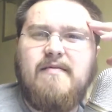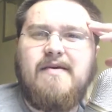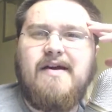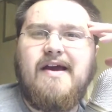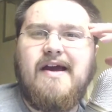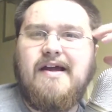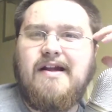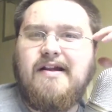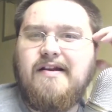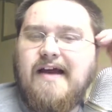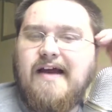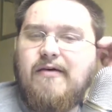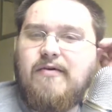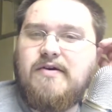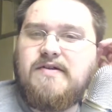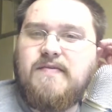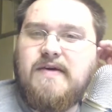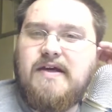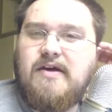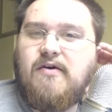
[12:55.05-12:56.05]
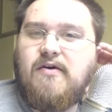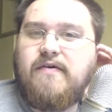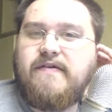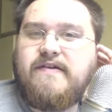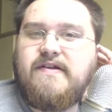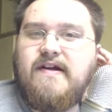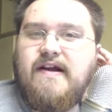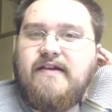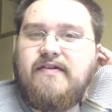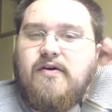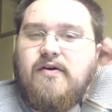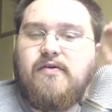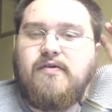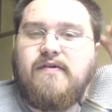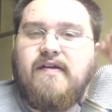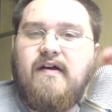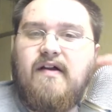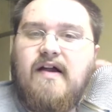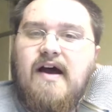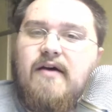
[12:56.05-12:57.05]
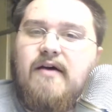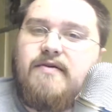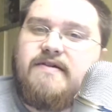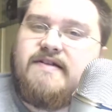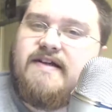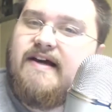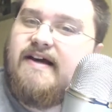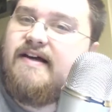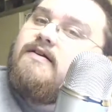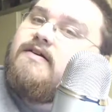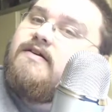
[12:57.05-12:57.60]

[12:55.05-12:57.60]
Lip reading: and that was being hosted at the hotel I was at.